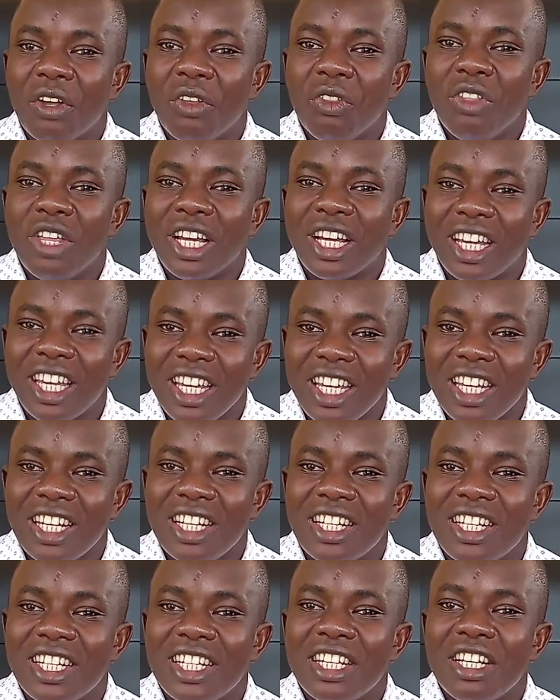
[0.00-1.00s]
the
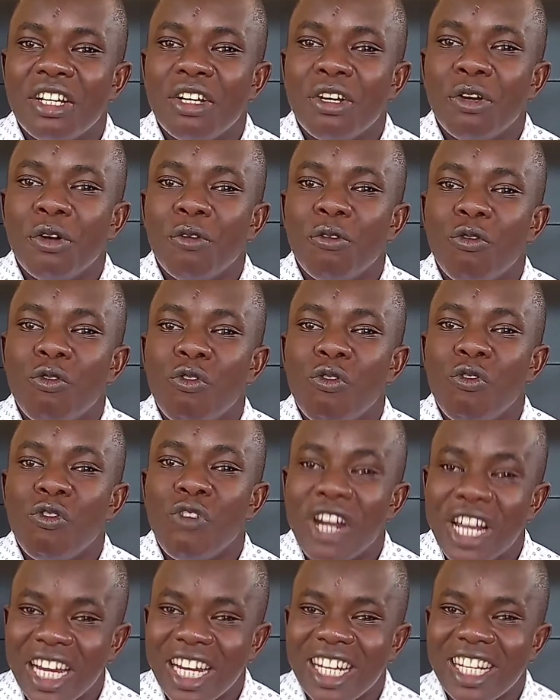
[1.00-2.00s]
kids
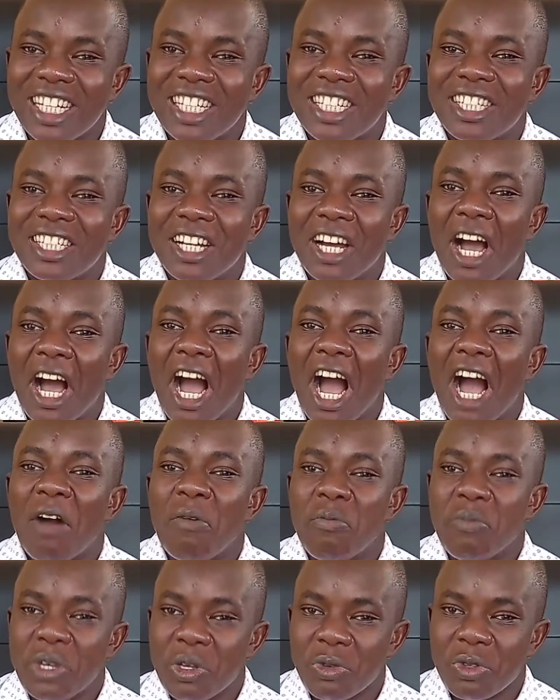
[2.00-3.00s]
feel it
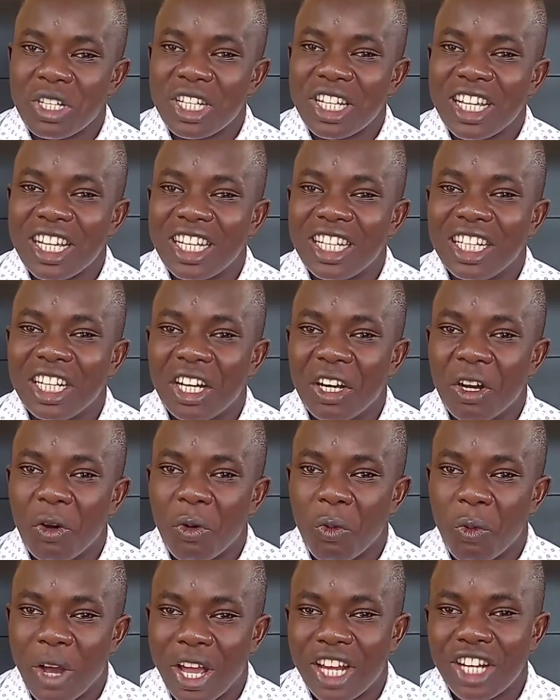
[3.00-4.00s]
amusing
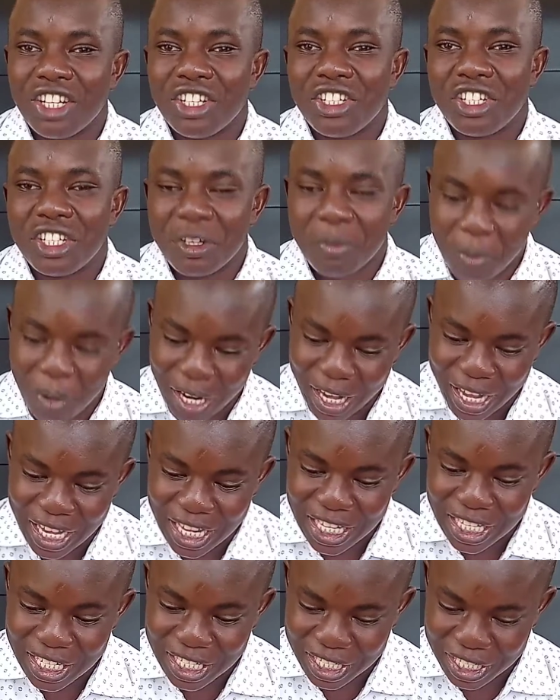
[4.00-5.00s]
when she
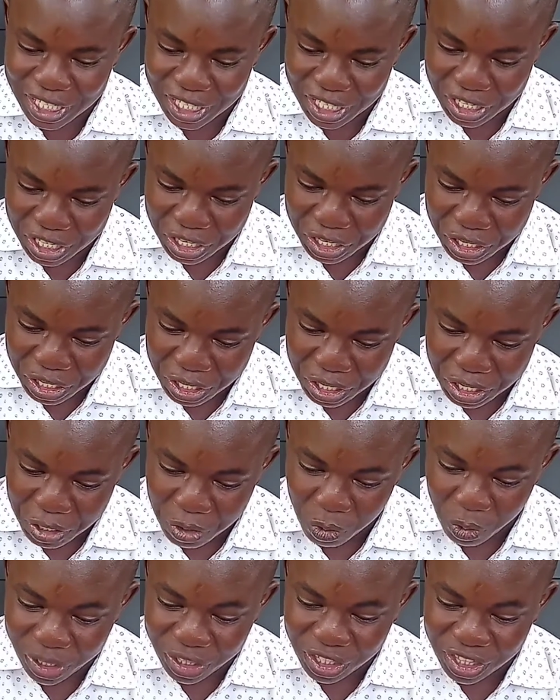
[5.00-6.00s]
plays
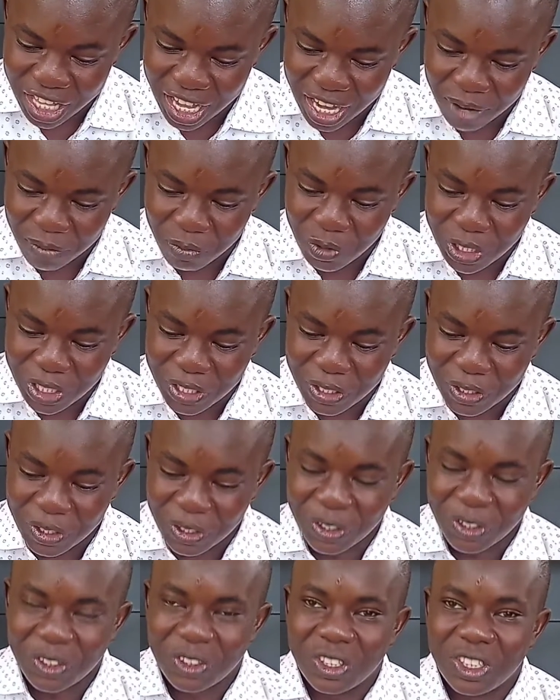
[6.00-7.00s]
with them.
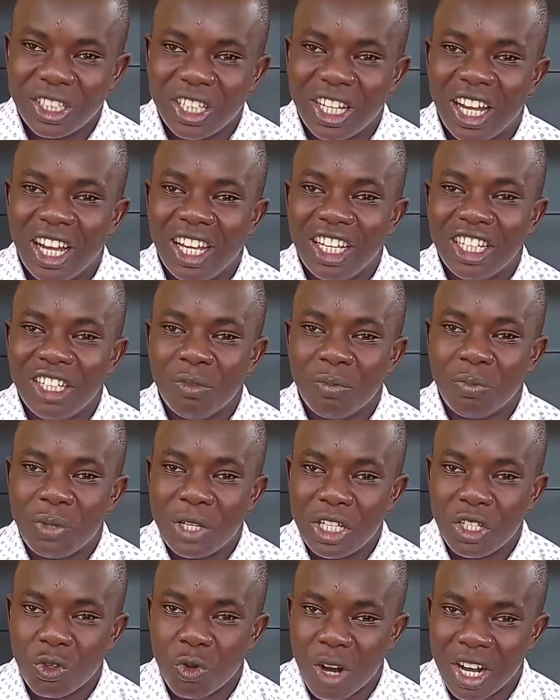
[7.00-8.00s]
So in
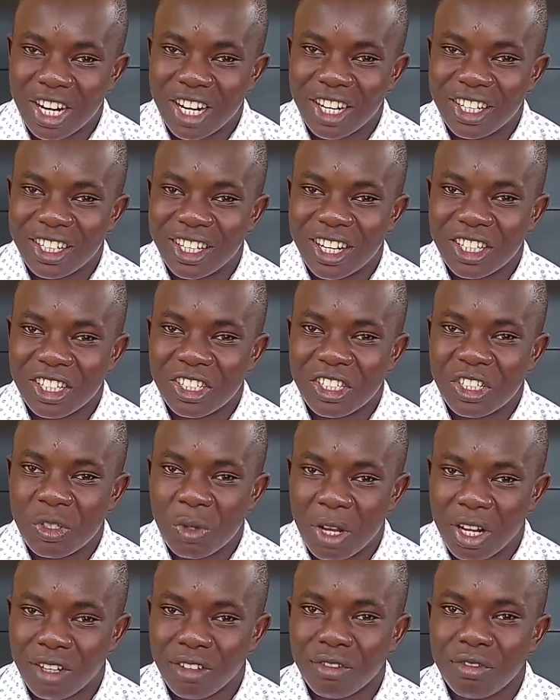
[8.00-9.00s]
page
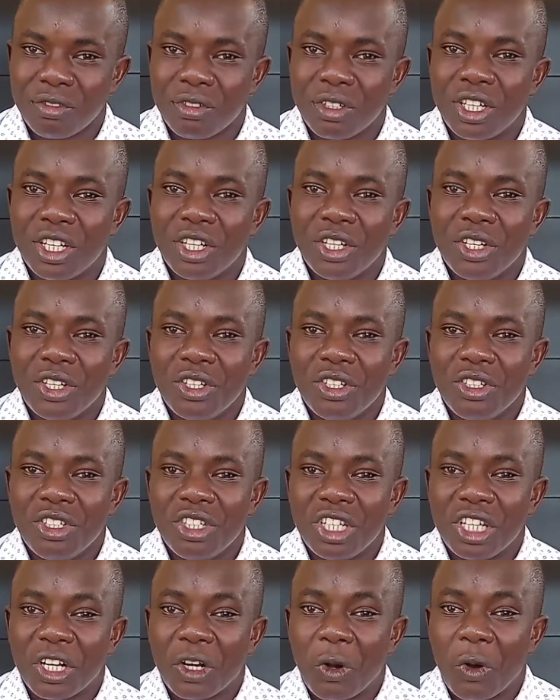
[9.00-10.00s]
112,
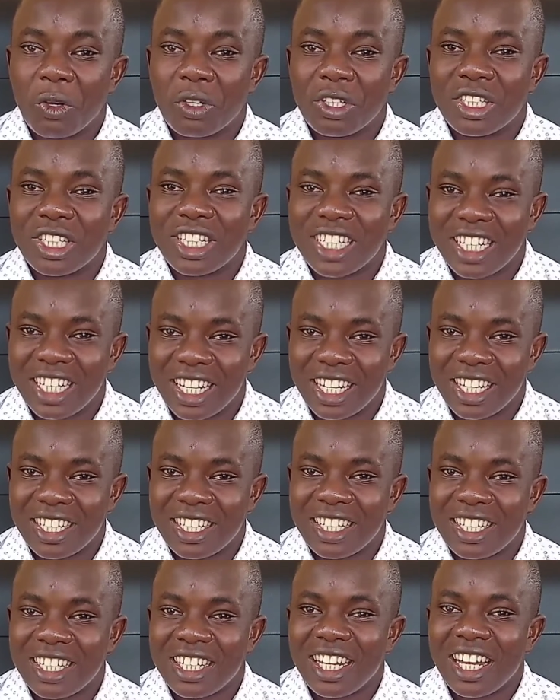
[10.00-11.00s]
she
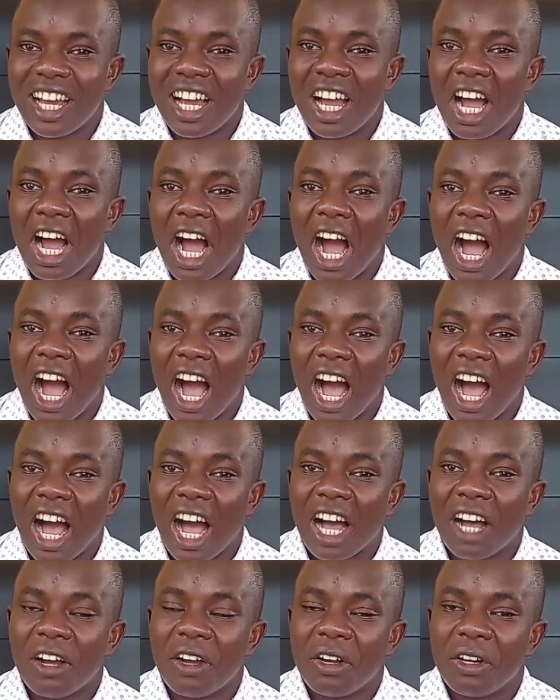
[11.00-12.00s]
considers her
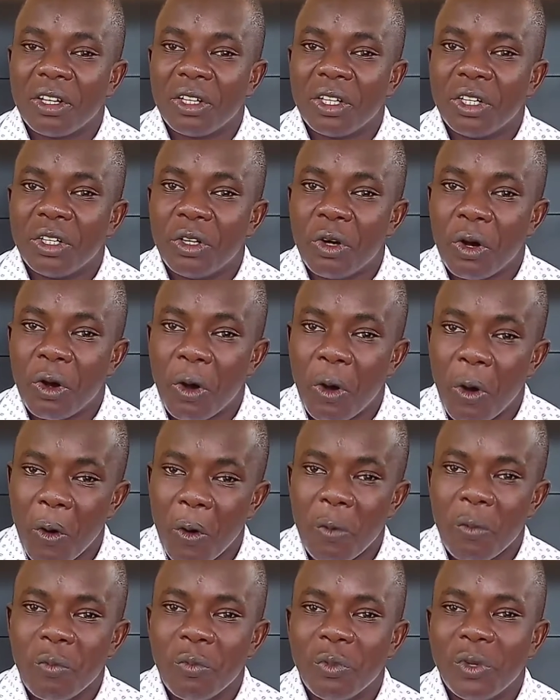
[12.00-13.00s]

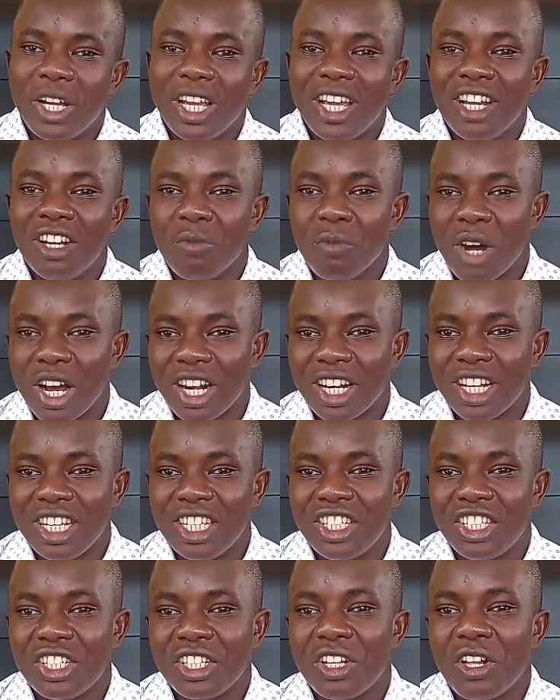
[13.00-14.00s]
home and
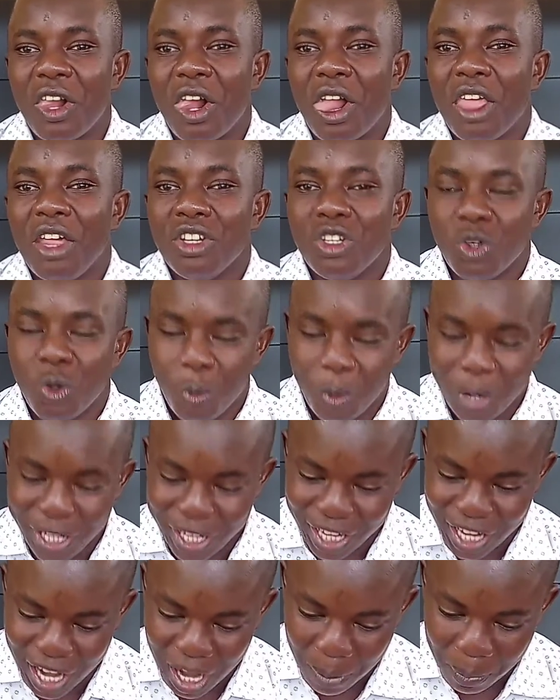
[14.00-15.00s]
marriage to
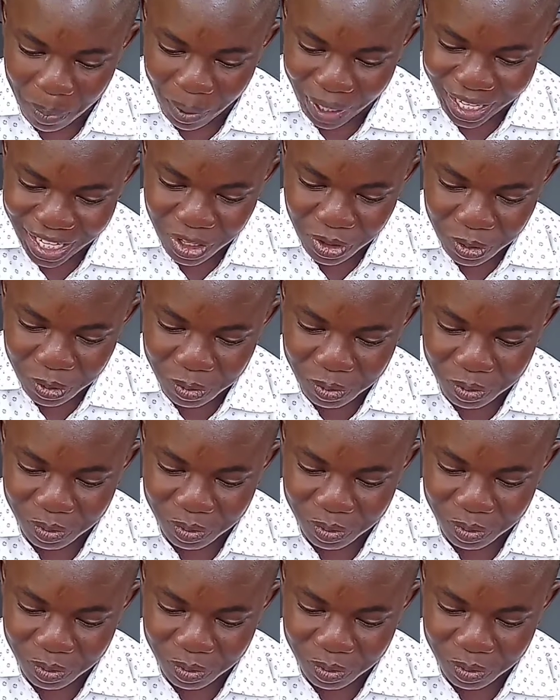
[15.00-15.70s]
be a playroom.